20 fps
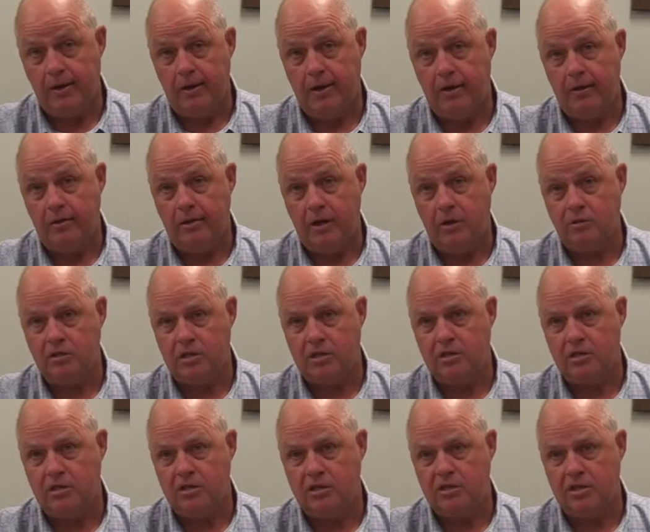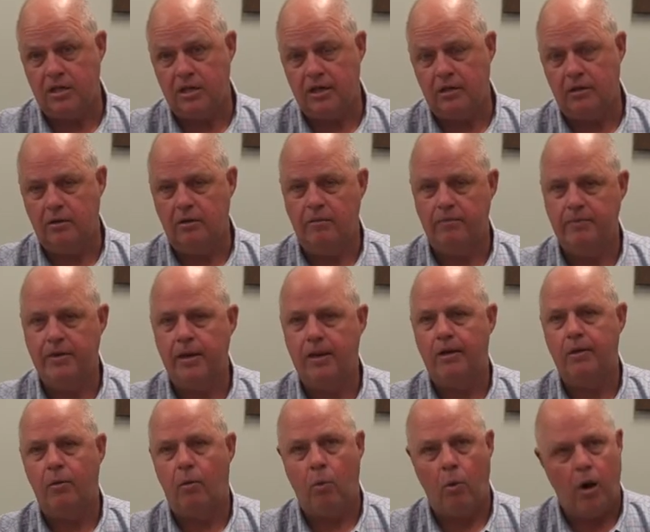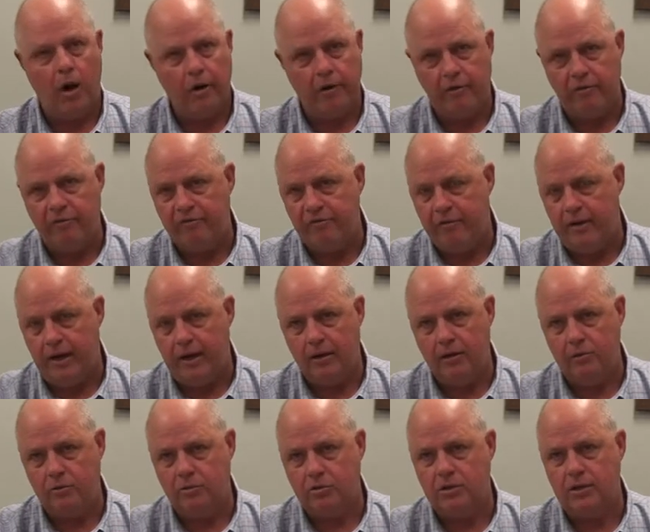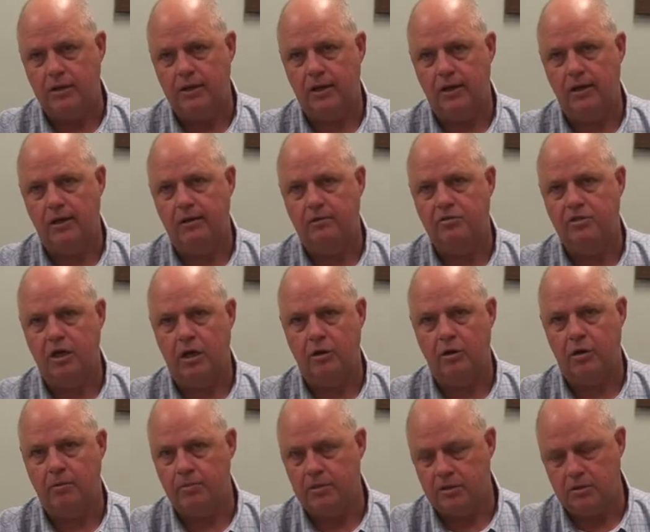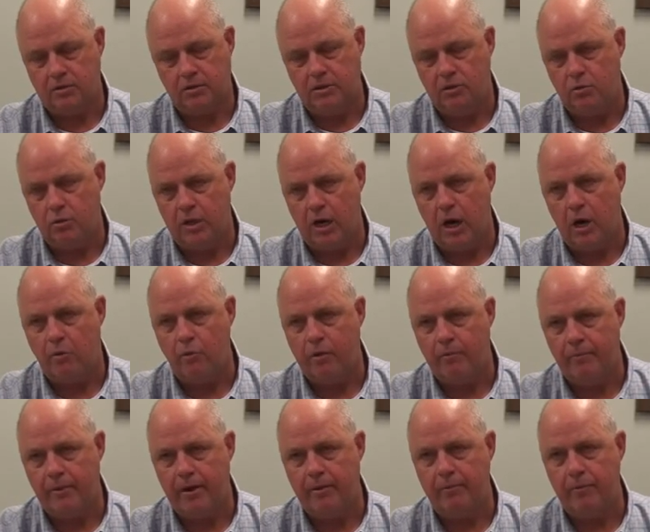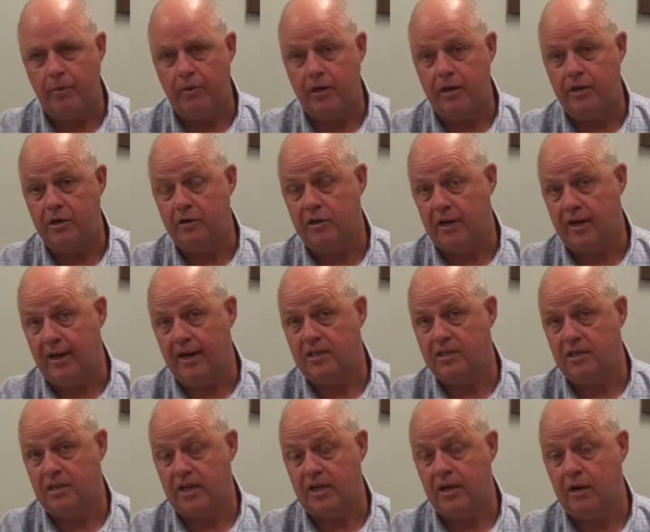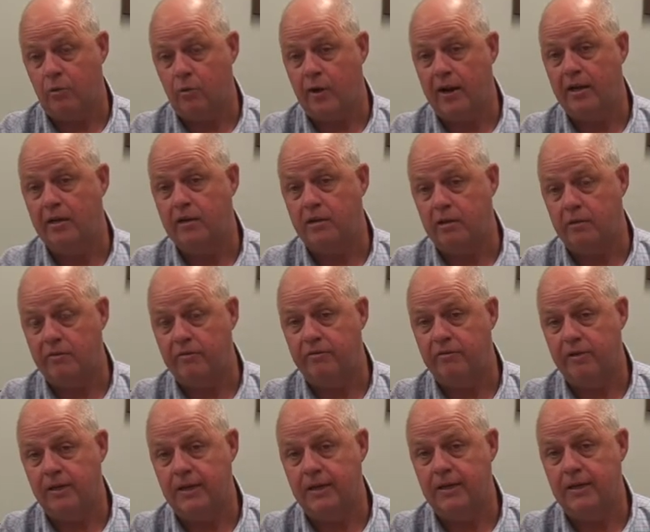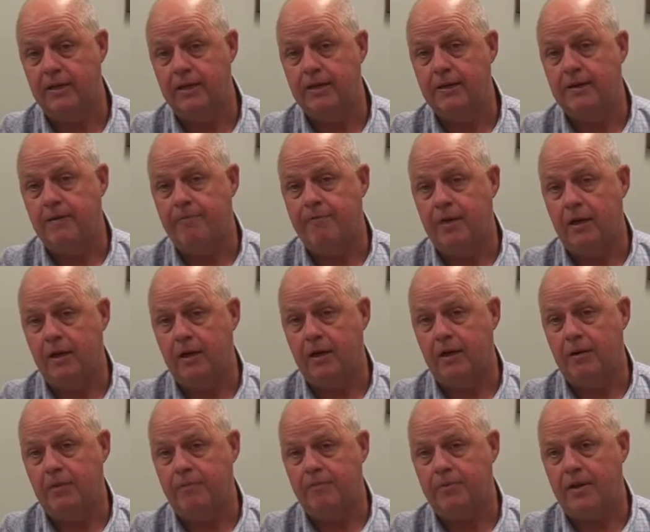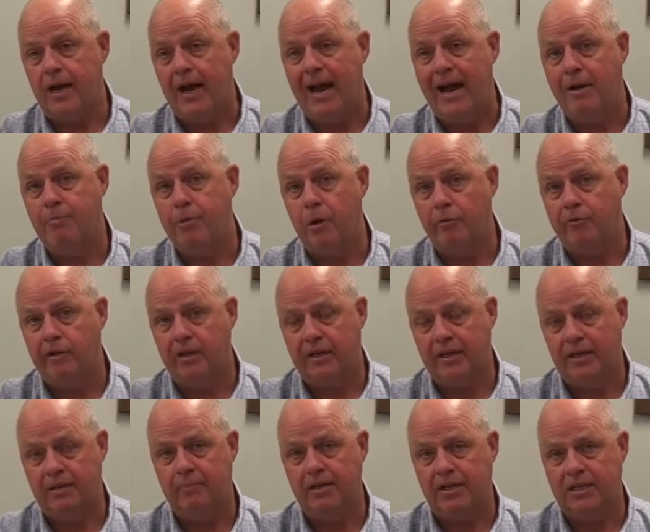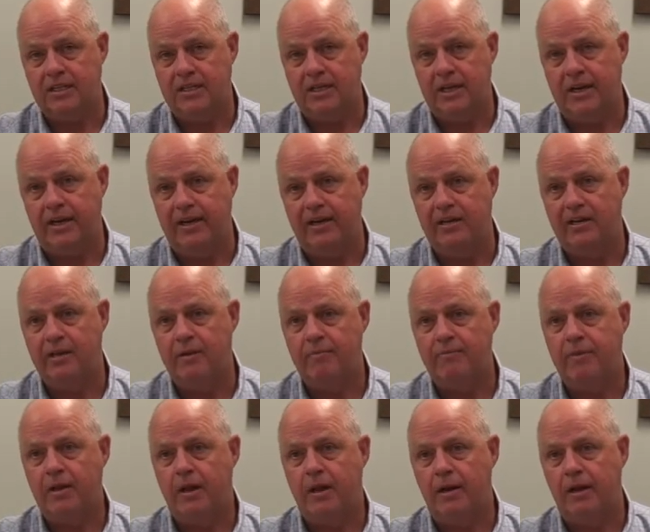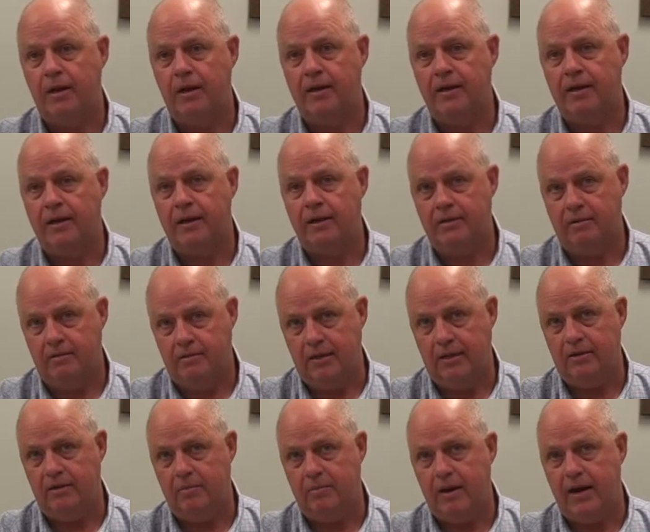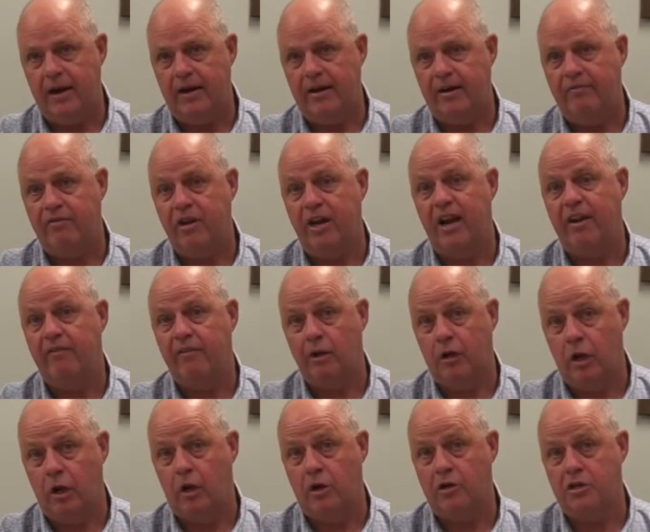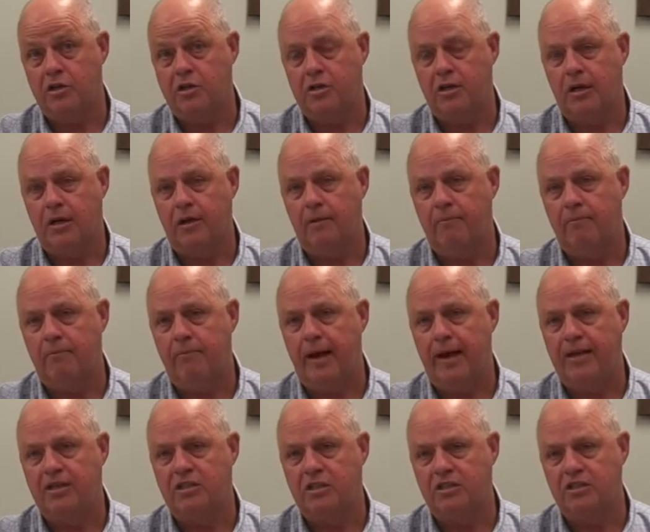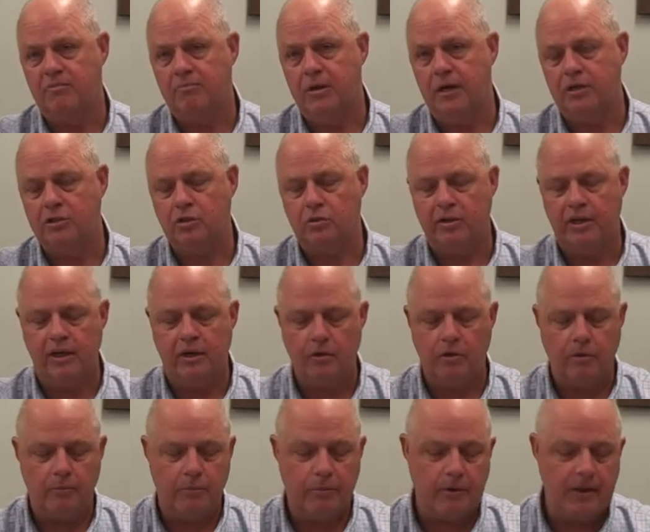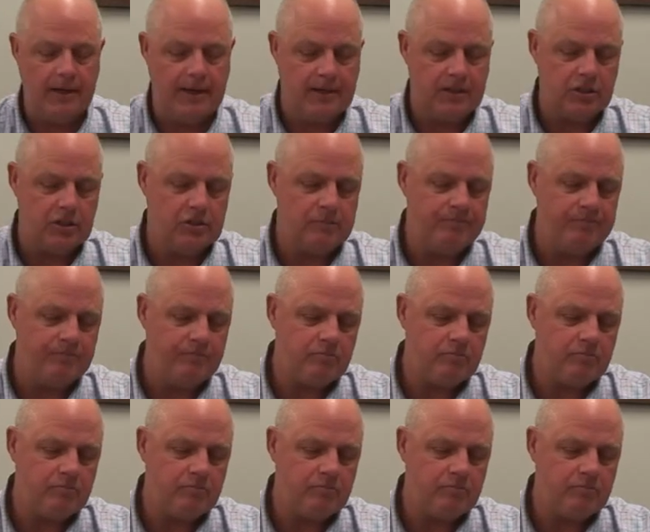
goes into the cell. Water follows sodium, as we all remember, and you can actually get a relatively hypovolemic state in the body if you have large masses of muscle that are compressed.